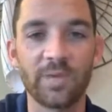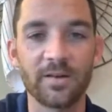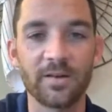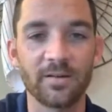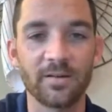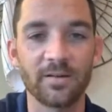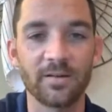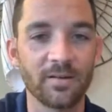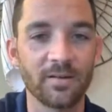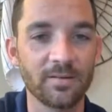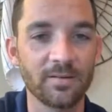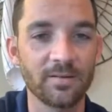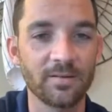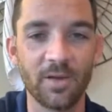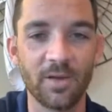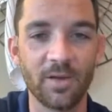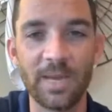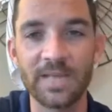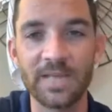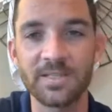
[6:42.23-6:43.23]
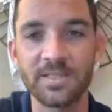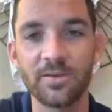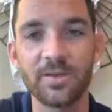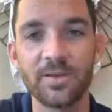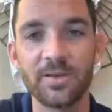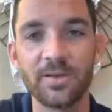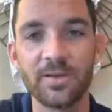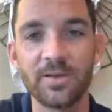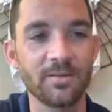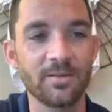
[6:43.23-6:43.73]
basically
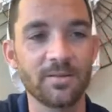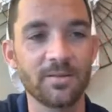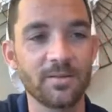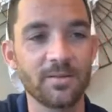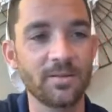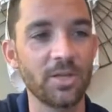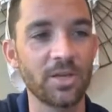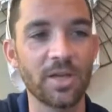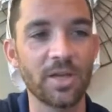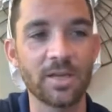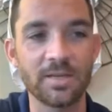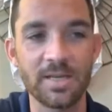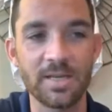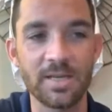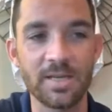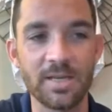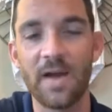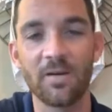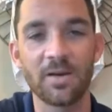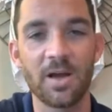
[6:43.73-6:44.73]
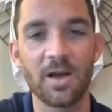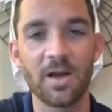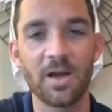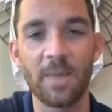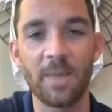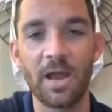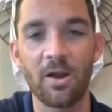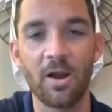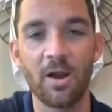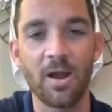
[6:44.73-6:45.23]
you can discount
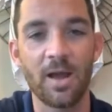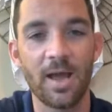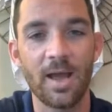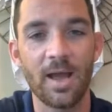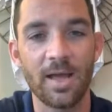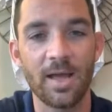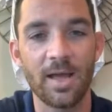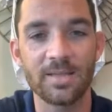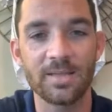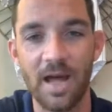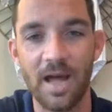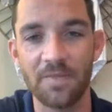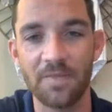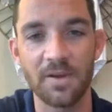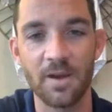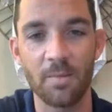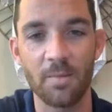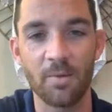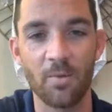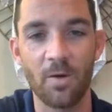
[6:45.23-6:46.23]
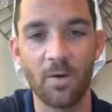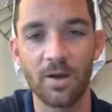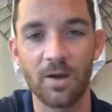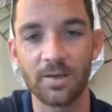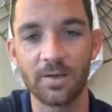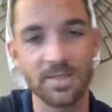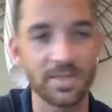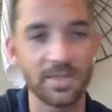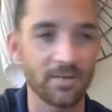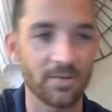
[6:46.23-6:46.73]
Kamara as not the number one because he was the
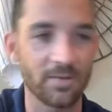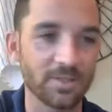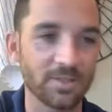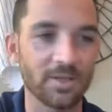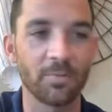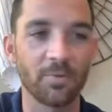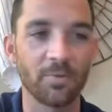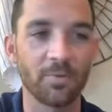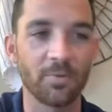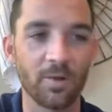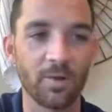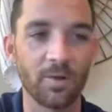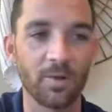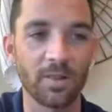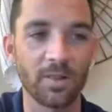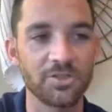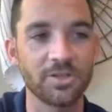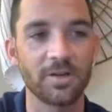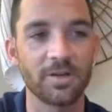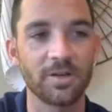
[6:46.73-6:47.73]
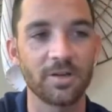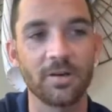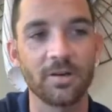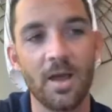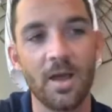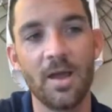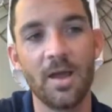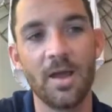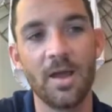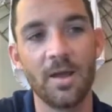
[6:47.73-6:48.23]
number one last year.
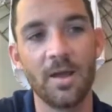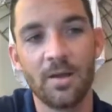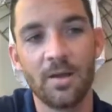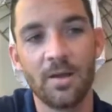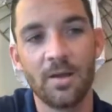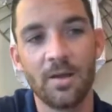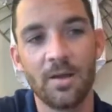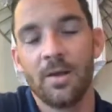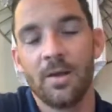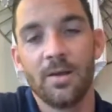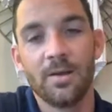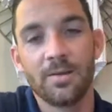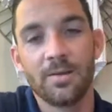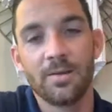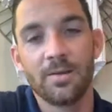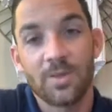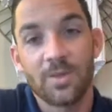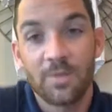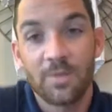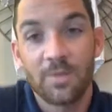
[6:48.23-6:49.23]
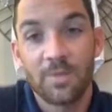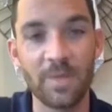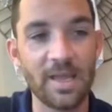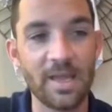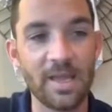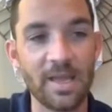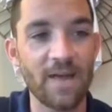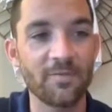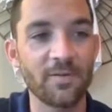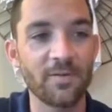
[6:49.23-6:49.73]
So it could be McCaffrey.
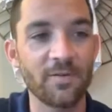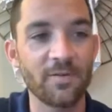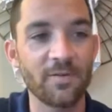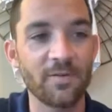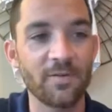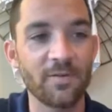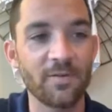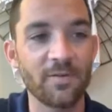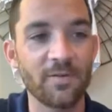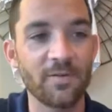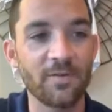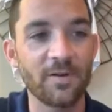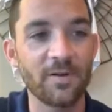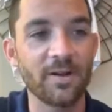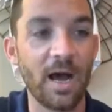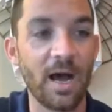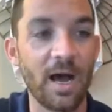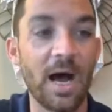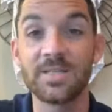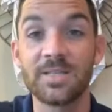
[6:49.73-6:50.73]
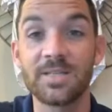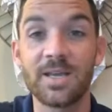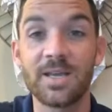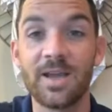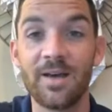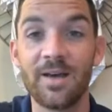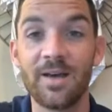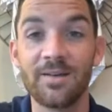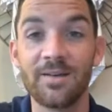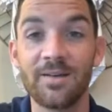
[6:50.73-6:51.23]
I'm hoping it's Zeke Elliott because I
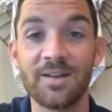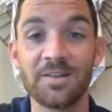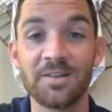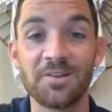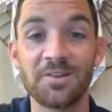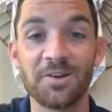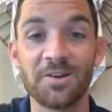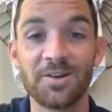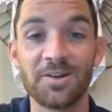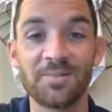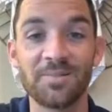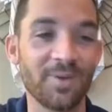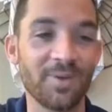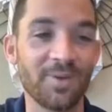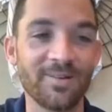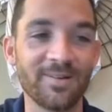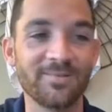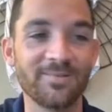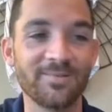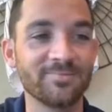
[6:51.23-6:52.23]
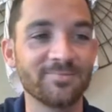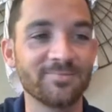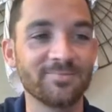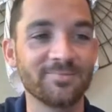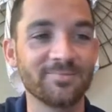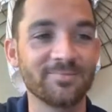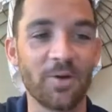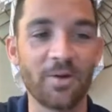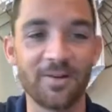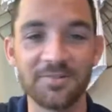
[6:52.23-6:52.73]
took him, but who
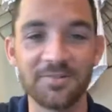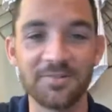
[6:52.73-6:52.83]
knows?